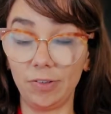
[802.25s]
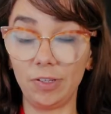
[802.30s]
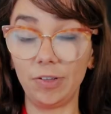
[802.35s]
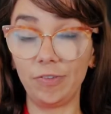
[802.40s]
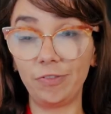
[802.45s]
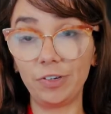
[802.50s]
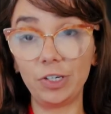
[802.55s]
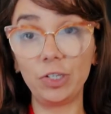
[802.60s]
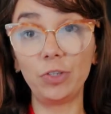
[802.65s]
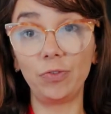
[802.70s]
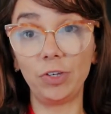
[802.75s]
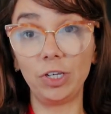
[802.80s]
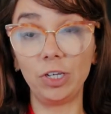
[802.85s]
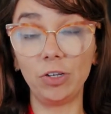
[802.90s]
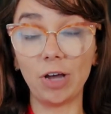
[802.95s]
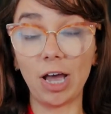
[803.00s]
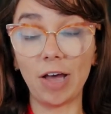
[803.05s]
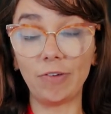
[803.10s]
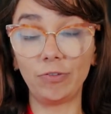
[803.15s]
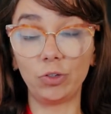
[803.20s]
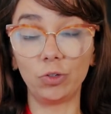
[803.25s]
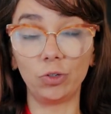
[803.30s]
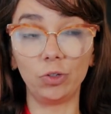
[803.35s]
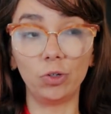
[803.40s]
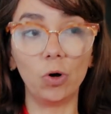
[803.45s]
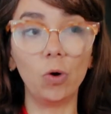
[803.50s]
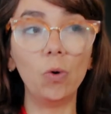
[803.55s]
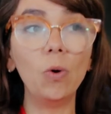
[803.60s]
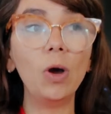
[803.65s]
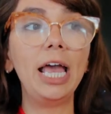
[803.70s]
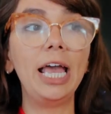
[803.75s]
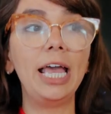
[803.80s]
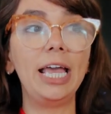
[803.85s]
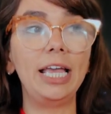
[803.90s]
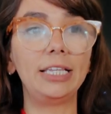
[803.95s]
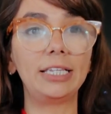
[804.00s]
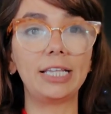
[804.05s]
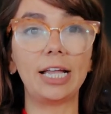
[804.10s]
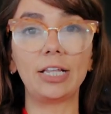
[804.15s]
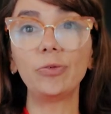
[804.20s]
The first thing you have to know
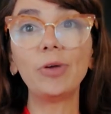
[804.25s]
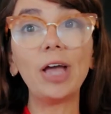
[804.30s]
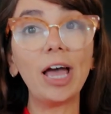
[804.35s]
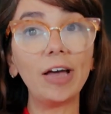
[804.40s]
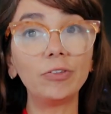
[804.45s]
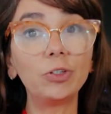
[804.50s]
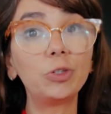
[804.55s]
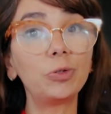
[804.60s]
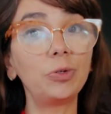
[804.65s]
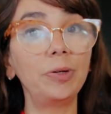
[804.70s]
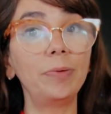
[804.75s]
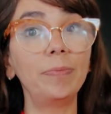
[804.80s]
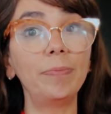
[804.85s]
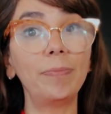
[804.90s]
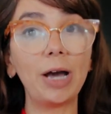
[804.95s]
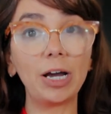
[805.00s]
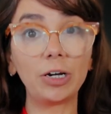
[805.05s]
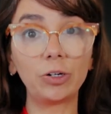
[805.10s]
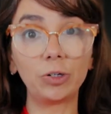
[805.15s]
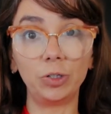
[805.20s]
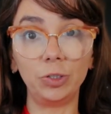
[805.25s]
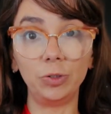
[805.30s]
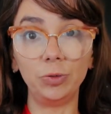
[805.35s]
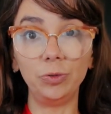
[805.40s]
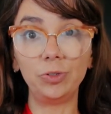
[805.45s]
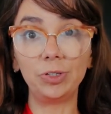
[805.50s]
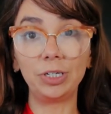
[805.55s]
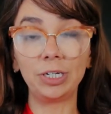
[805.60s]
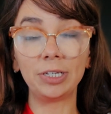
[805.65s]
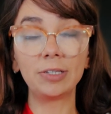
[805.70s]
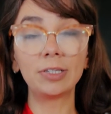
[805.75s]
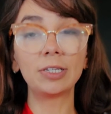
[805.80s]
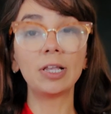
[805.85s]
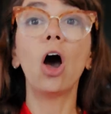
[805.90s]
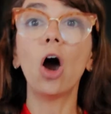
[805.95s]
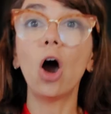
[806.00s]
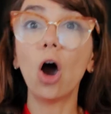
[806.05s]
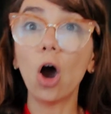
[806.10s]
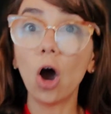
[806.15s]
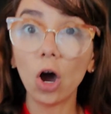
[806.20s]
is that we have 3 macronutrients.
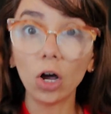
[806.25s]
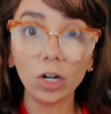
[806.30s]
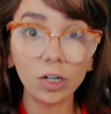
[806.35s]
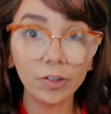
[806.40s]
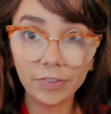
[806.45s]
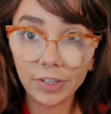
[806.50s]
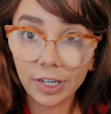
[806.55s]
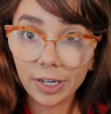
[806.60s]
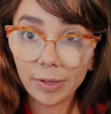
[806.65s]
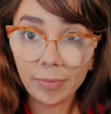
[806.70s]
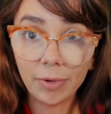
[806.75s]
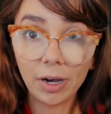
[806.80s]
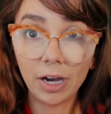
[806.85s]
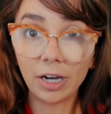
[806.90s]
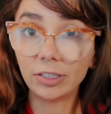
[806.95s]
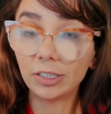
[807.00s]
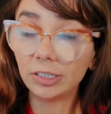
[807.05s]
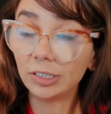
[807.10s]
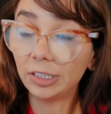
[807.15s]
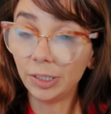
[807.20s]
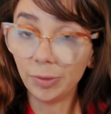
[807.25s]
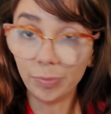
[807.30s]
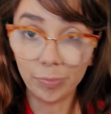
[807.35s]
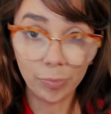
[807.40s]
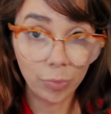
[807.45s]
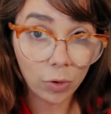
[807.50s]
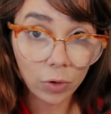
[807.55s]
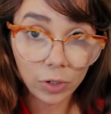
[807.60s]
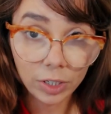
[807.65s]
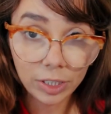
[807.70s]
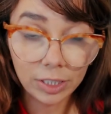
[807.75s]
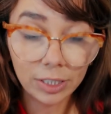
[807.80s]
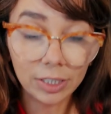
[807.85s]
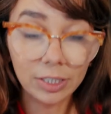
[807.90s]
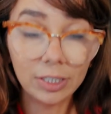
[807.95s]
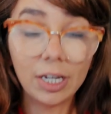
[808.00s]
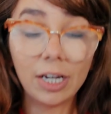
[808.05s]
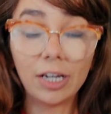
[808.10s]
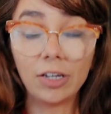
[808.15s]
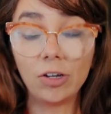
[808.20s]
All of them are
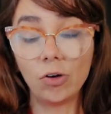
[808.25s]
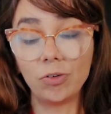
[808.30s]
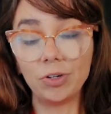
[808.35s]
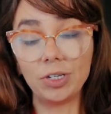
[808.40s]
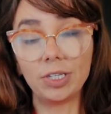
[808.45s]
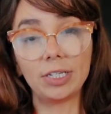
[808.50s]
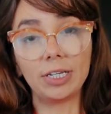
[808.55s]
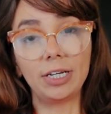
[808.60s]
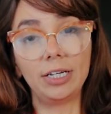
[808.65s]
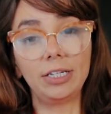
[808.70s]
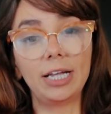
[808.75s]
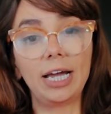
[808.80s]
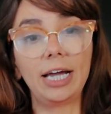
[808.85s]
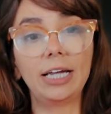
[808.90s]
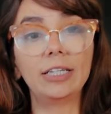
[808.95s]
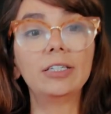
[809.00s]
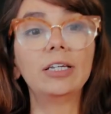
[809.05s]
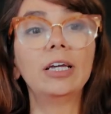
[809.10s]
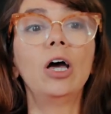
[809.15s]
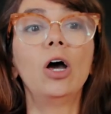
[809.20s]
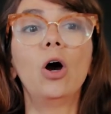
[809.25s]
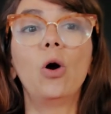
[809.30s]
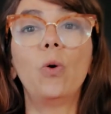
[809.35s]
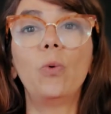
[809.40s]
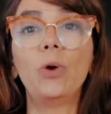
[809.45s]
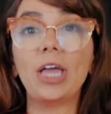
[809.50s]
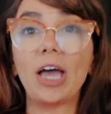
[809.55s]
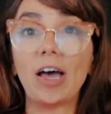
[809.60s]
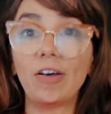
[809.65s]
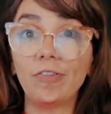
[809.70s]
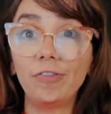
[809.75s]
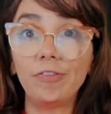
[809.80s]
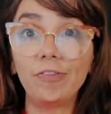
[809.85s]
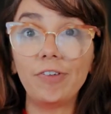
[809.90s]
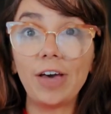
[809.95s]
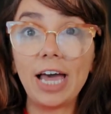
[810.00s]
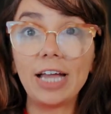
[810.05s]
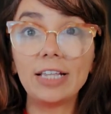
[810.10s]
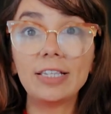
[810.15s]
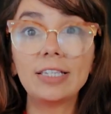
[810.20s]
important. I always say that. We have
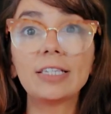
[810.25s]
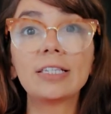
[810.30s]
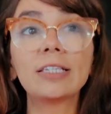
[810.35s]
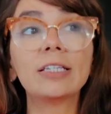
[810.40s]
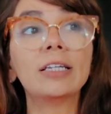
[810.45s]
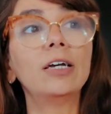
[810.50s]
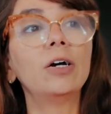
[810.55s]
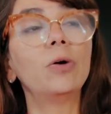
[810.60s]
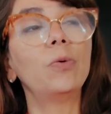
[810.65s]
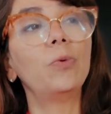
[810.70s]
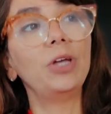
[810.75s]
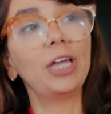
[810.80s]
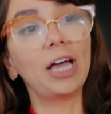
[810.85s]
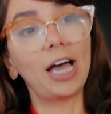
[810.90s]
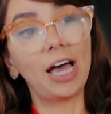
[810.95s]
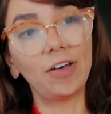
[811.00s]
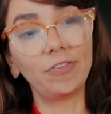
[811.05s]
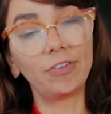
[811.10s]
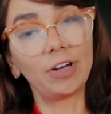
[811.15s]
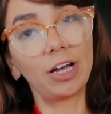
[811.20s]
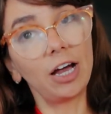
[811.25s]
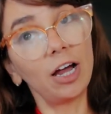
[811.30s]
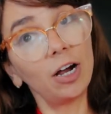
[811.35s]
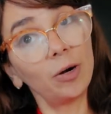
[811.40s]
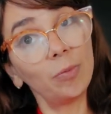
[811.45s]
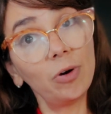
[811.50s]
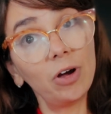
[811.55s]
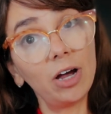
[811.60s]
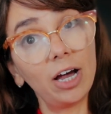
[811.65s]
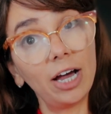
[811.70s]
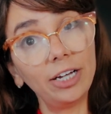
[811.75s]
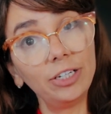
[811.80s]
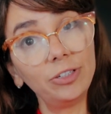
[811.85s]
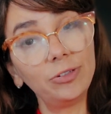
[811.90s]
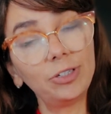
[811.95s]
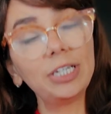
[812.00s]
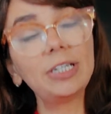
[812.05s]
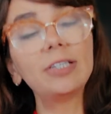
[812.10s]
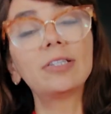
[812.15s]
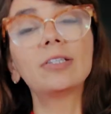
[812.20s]
fats, we have
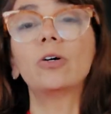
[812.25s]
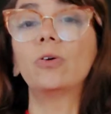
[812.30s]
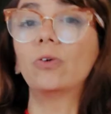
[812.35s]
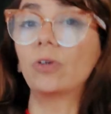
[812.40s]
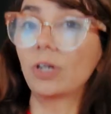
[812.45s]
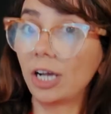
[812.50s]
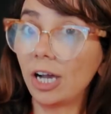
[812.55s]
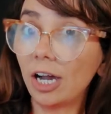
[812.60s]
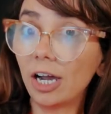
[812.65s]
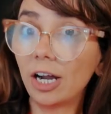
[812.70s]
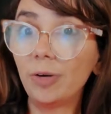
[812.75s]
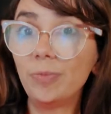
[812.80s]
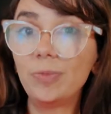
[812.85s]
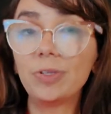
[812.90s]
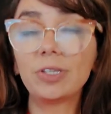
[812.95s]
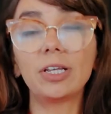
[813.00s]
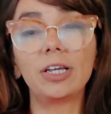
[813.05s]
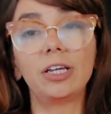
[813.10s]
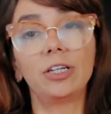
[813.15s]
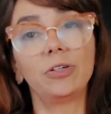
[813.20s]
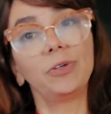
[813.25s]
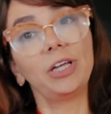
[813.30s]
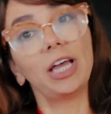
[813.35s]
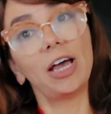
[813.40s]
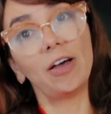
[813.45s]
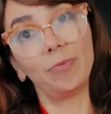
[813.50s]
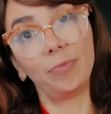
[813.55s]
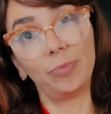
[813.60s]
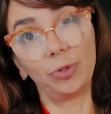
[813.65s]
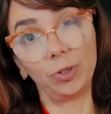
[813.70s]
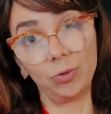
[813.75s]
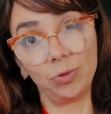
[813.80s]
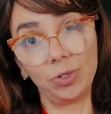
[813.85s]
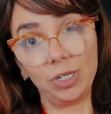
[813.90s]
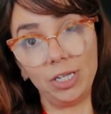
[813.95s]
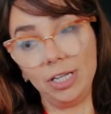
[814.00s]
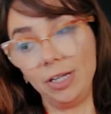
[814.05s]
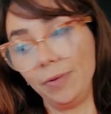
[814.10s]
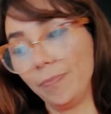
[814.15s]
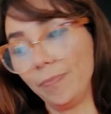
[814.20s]
carbohydrates or carbs, and we have protein.